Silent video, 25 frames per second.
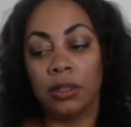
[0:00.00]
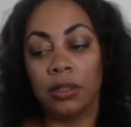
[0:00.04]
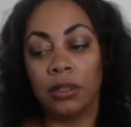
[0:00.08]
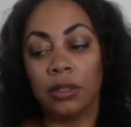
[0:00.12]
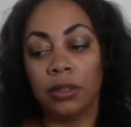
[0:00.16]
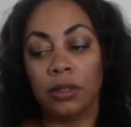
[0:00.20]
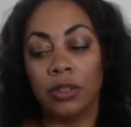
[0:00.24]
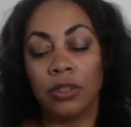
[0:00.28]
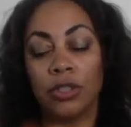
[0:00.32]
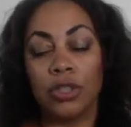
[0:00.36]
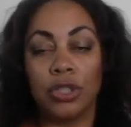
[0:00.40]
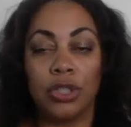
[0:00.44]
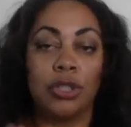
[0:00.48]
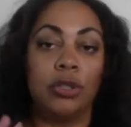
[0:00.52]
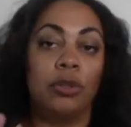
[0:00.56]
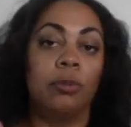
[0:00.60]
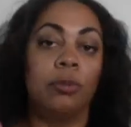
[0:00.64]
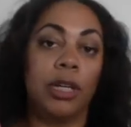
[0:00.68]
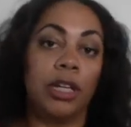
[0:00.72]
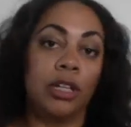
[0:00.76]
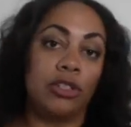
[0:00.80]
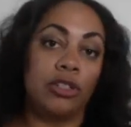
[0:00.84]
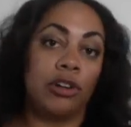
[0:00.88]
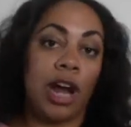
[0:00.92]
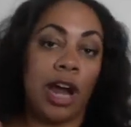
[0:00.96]
two big
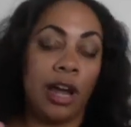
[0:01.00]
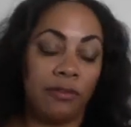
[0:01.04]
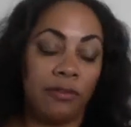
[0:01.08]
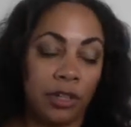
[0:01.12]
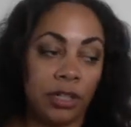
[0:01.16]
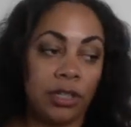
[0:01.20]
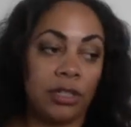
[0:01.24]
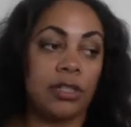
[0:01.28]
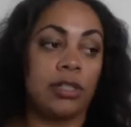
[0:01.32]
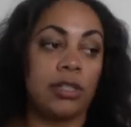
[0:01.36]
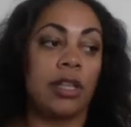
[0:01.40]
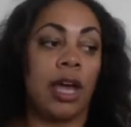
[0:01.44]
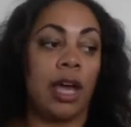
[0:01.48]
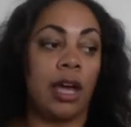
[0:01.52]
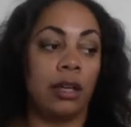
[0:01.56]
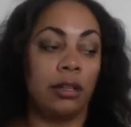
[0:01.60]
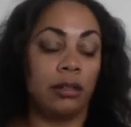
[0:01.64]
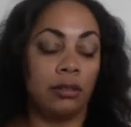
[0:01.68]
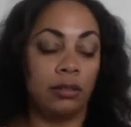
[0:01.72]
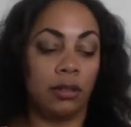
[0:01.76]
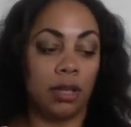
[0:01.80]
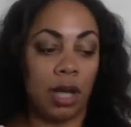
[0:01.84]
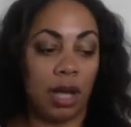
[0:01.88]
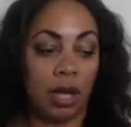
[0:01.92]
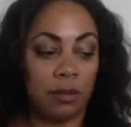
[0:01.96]
drivers that
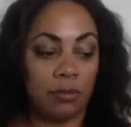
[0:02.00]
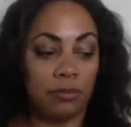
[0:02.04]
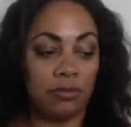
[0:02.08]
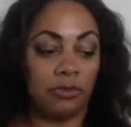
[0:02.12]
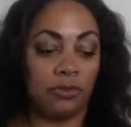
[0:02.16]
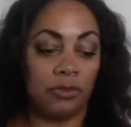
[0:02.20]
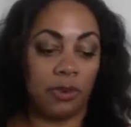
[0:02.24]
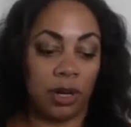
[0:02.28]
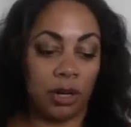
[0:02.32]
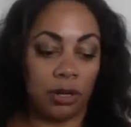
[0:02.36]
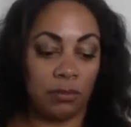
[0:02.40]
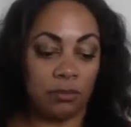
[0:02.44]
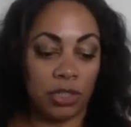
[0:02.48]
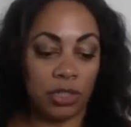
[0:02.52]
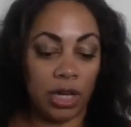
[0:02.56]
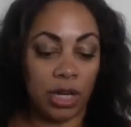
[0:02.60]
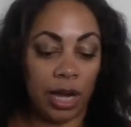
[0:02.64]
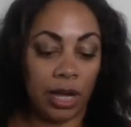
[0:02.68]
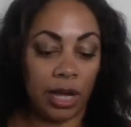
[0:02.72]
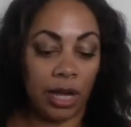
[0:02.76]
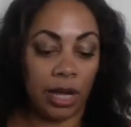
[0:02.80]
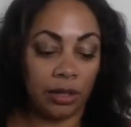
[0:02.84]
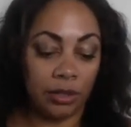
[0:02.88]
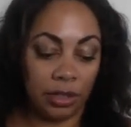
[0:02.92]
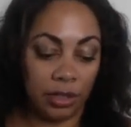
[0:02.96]
come from
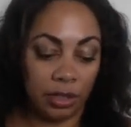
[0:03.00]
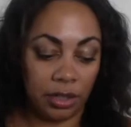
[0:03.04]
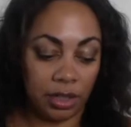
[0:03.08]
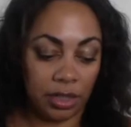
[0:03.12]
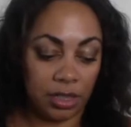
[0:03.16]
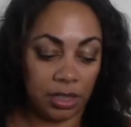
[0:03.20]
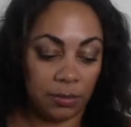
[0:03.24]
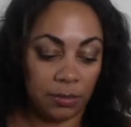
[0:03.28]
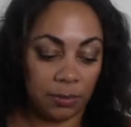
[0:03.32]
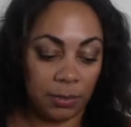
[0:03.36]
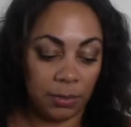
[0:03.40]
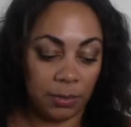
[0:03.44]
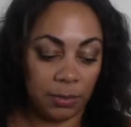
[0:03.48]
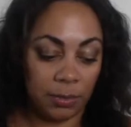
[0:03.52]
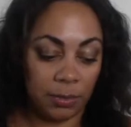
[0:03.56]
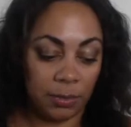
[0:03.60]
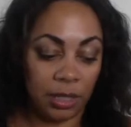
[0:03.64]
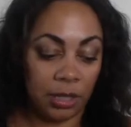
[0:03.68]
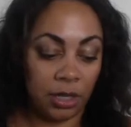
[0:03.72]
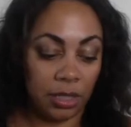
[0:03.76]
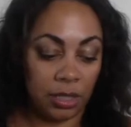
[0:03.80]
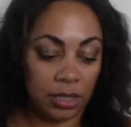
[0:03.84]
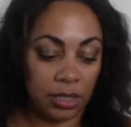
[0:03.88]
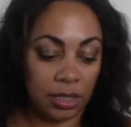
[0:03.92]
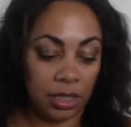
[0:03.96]
childhood
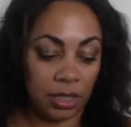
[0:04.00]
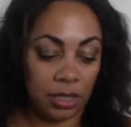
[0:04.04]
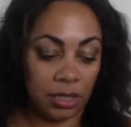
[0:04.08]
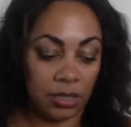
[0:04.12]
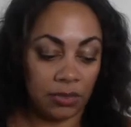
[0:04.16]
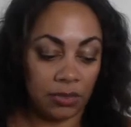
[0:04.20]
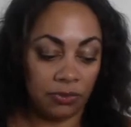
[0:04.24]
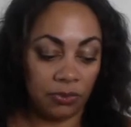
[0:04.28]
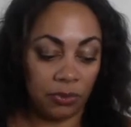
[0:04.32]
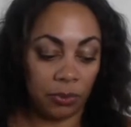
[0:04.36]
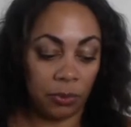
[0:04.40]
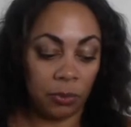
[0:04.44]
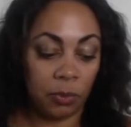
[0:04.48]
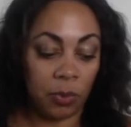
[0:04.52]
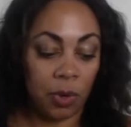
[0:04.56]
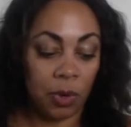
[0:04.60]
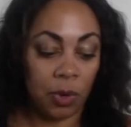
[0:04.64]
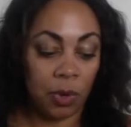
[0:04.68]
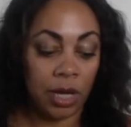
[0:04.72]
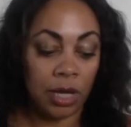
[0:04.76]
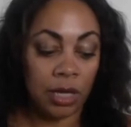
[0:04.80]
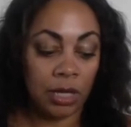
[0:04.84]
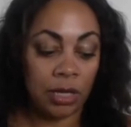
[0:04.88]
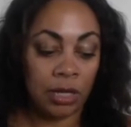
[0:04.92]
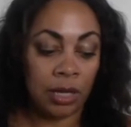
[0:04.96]
experiences. For
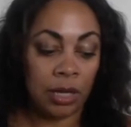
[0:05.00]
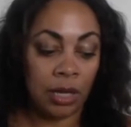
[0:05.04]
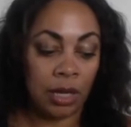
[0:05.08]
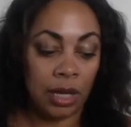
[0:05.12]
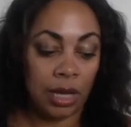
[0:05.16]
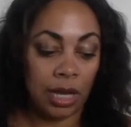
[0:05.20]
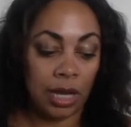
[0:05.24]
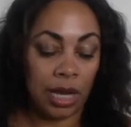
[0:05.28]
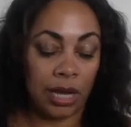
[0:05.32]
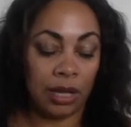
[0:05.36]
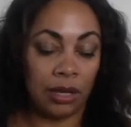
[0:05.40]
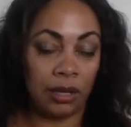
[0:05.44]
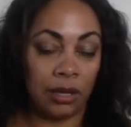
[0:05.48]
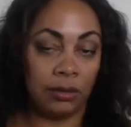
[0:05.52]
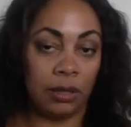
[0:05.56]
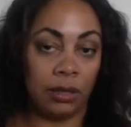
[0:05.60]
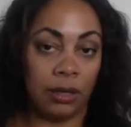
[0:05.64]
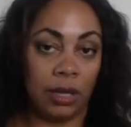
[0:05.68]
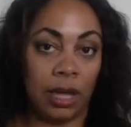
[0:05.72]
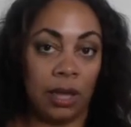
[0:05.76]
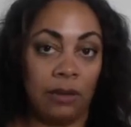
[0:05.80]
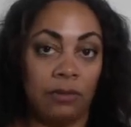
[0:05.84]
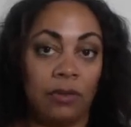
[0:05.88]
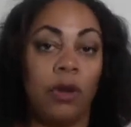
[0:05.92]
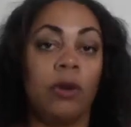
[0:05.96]
one, I
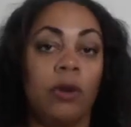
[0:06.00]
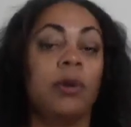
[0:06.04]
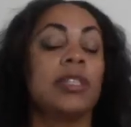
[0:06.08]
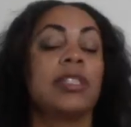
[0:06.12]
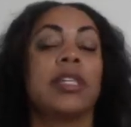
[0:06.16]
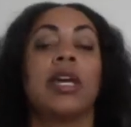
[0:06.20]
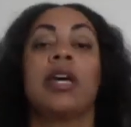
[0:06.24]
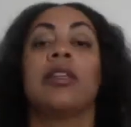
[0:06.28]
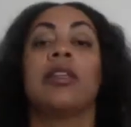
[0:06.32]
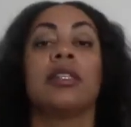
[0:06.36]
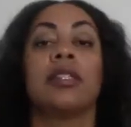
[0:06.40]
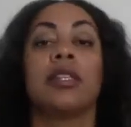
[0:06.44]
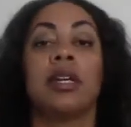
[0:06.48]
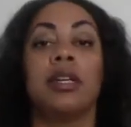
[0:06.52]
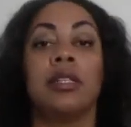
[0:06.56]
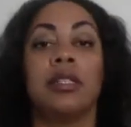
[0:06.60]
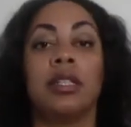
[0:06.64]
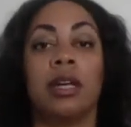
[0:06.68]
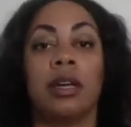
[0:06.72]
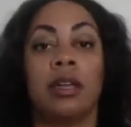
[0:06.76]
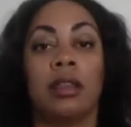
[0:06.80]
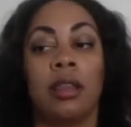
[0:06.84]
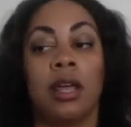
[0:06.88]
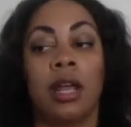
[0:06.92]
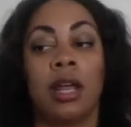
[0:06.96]
have always had this
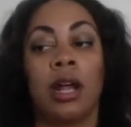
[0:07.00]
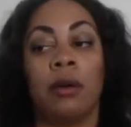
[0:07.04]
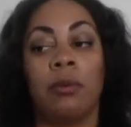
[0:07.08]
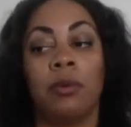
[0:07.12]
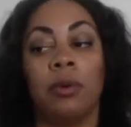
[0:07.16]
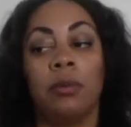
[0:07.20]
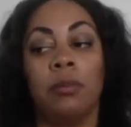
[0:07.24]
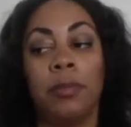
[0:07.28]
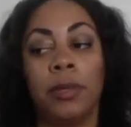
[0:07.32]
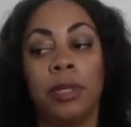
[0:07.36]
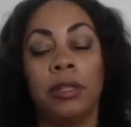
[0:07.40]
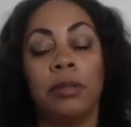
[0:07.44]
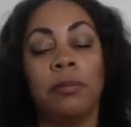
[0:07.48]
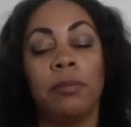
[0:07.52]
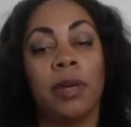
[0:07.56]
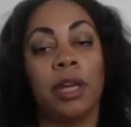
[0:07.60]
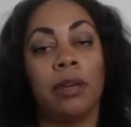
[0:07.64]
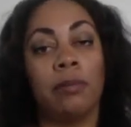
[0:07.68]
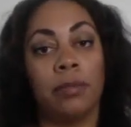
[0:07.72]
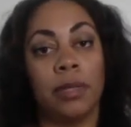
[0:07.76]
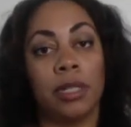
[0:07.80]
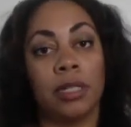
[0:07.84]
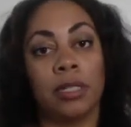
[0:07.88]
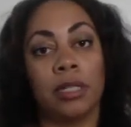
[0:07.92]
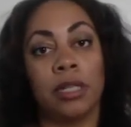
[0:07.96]
idea that I would build my
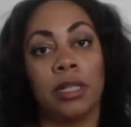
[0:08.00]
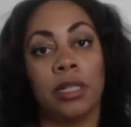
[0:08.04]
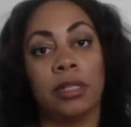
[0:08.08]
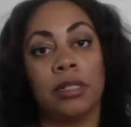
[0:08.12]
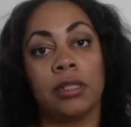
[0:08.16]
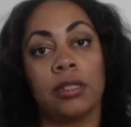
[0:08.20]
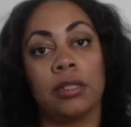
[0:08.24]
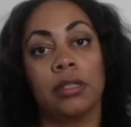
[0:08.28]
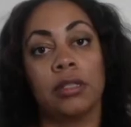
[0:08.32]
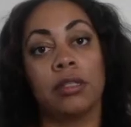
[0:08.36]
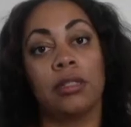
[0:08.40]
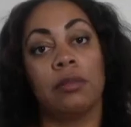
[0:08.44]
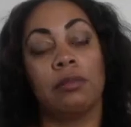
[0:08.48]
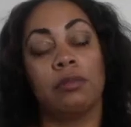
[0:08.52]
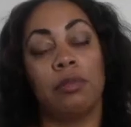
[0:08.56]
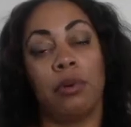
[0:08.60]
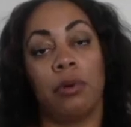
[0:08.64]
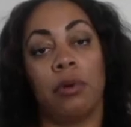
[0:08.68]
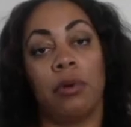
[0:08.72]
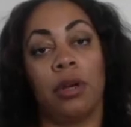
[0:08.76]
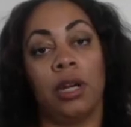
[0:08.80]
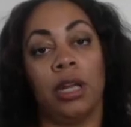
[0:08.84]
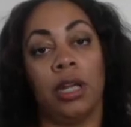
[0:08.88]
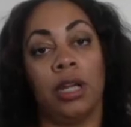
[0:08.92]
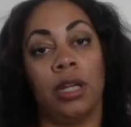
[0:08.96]
business
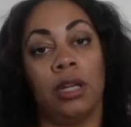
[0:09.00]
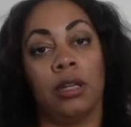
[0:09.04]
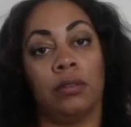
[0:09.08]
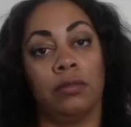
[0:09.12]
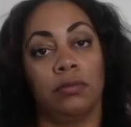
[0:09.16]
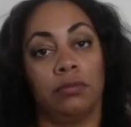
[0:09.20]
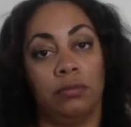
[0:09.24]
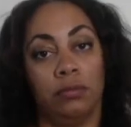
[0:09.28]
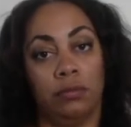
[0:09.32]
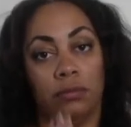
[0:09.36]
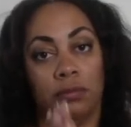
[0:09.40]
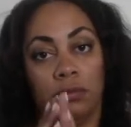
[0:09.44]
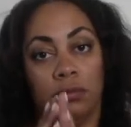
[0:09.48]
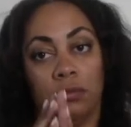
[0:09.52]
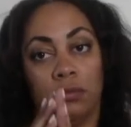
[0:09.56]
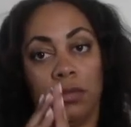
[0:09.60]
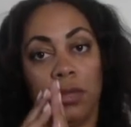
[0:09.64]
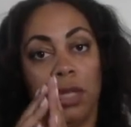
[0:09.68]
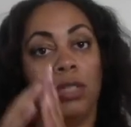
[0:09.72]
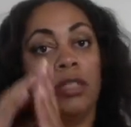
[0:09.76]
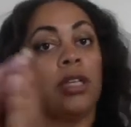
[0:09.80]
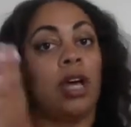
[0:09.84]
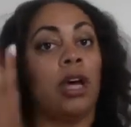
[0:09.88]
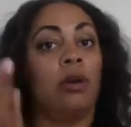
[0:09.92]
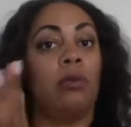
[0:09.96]
supporting
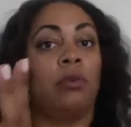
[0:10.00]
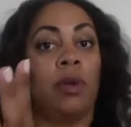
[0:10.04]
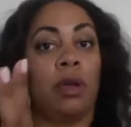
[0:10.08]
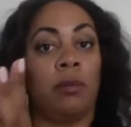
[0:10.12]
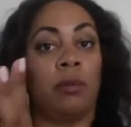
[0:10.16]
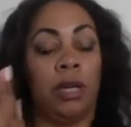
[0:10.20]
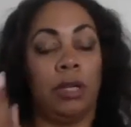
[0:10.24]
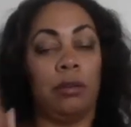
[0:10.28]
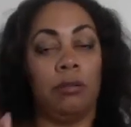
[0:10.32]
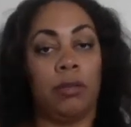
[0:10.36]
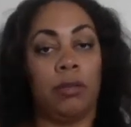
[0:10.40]
adult women,